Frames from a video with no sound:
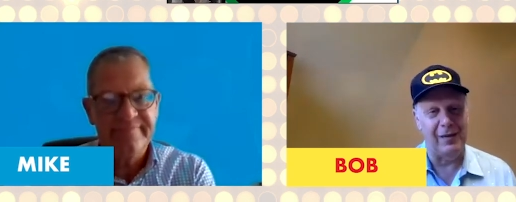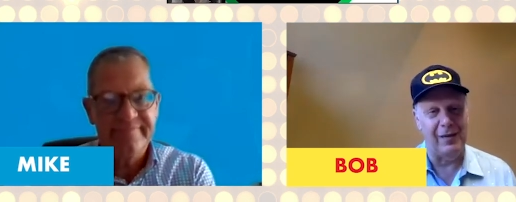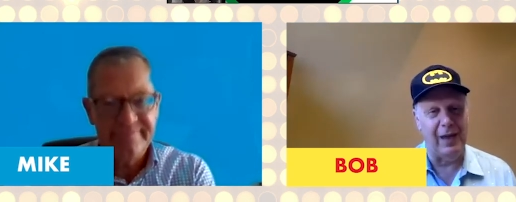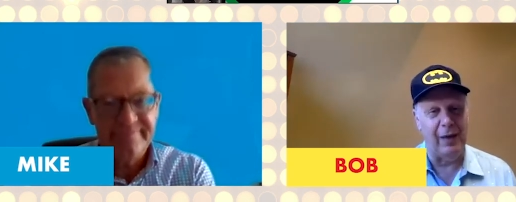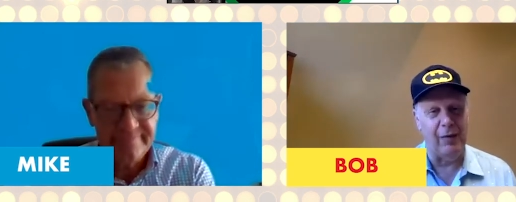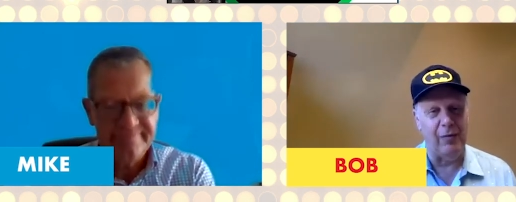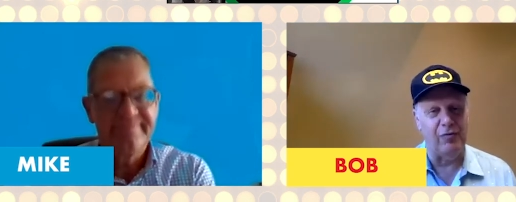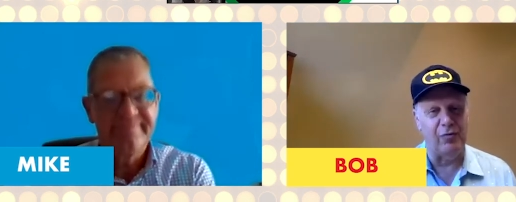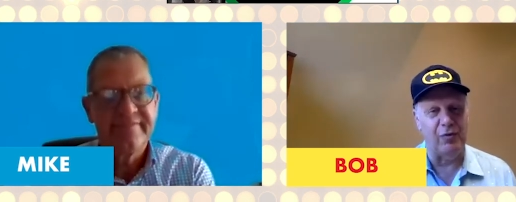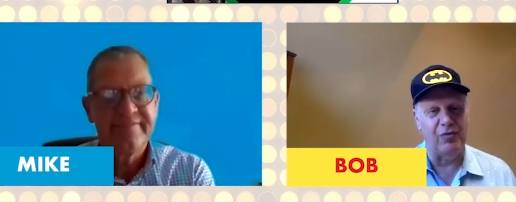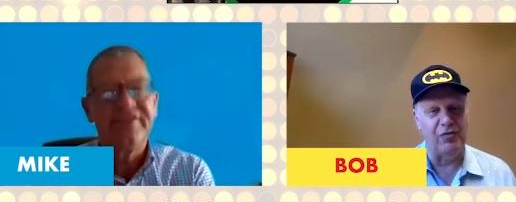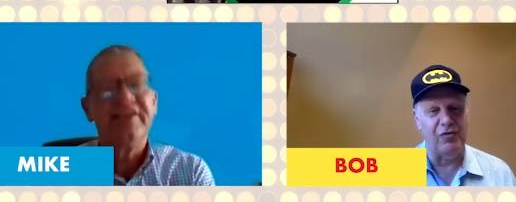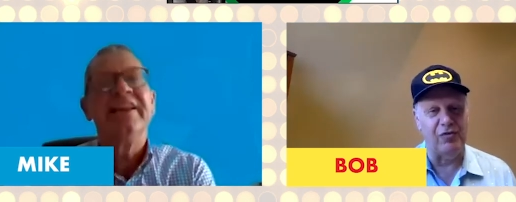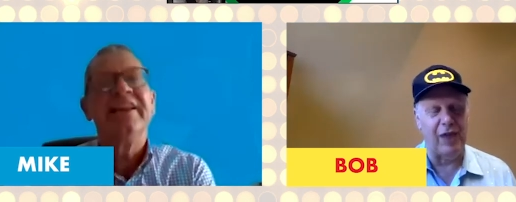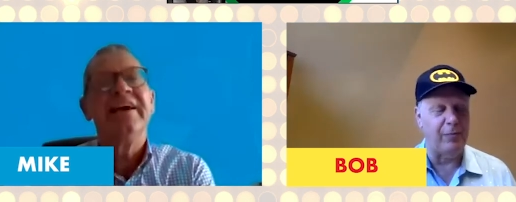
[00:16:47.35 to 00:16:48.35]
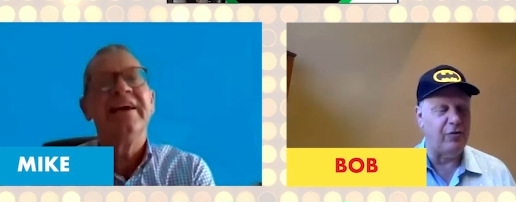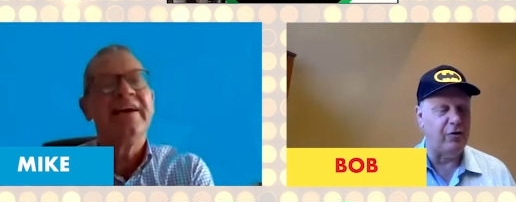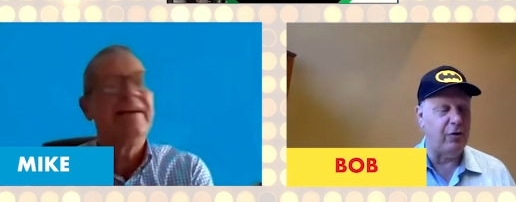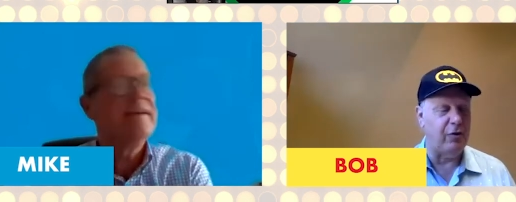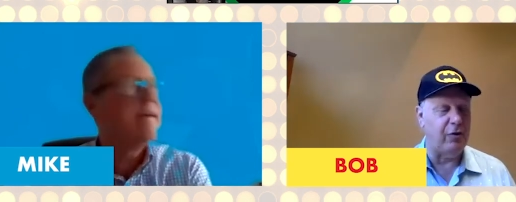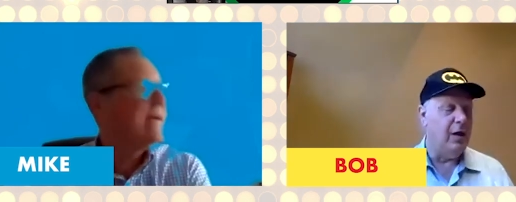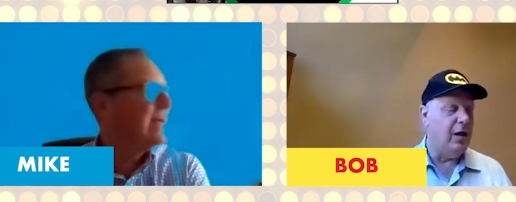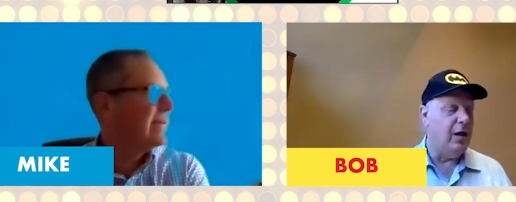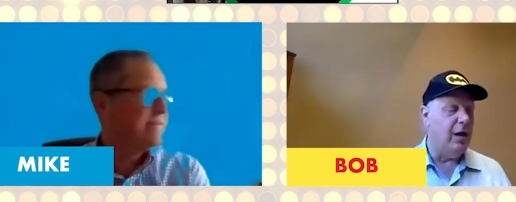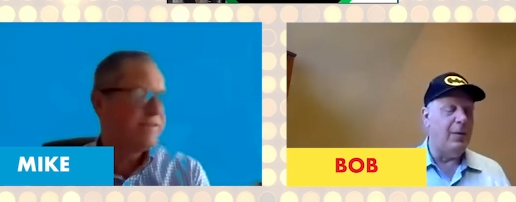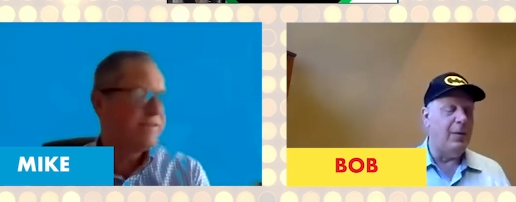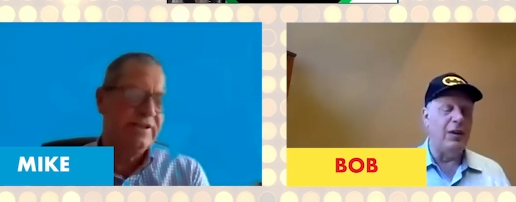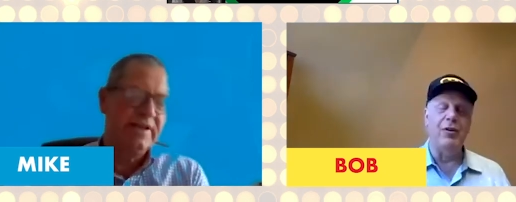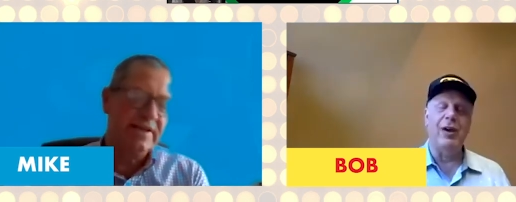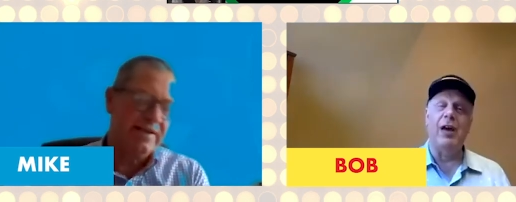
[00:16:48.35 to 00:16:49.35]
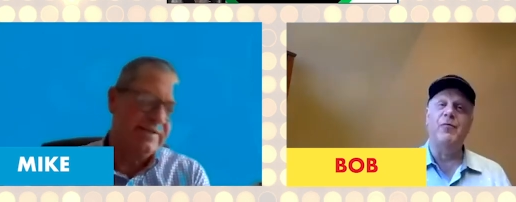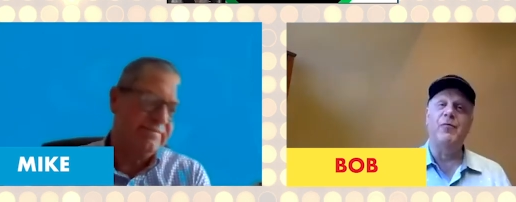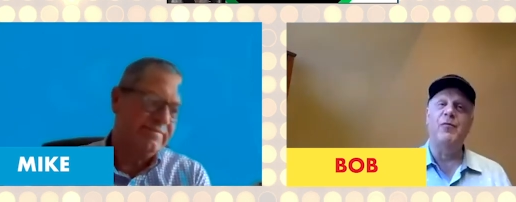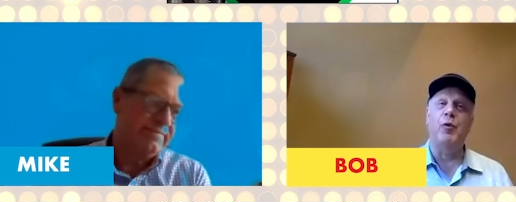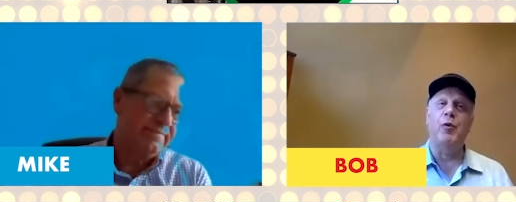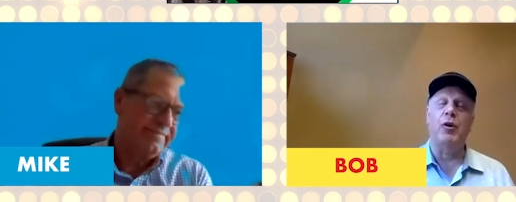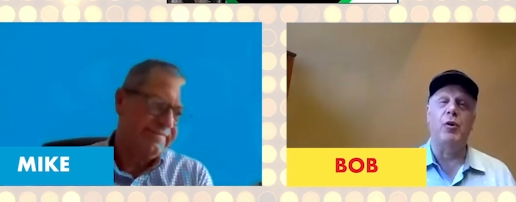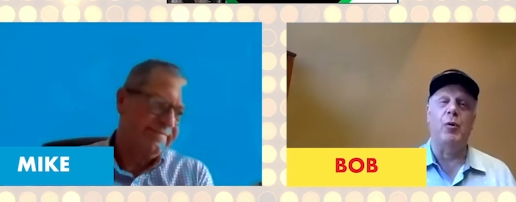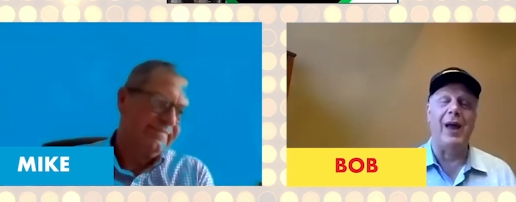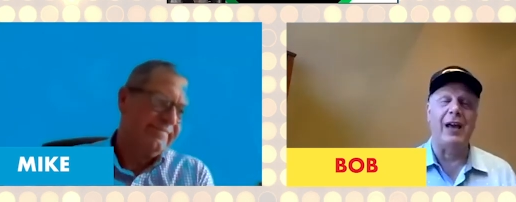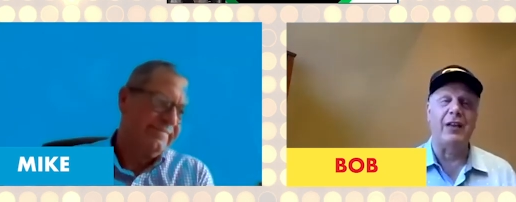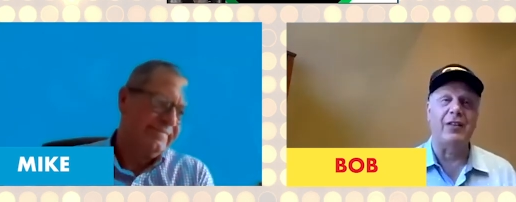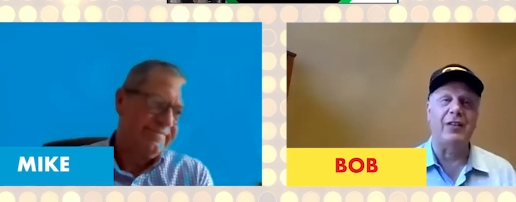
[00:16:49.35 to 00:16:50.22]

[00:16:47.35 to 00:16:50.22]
Speaker 1: That was what's Chile, yeah, But you got four correct.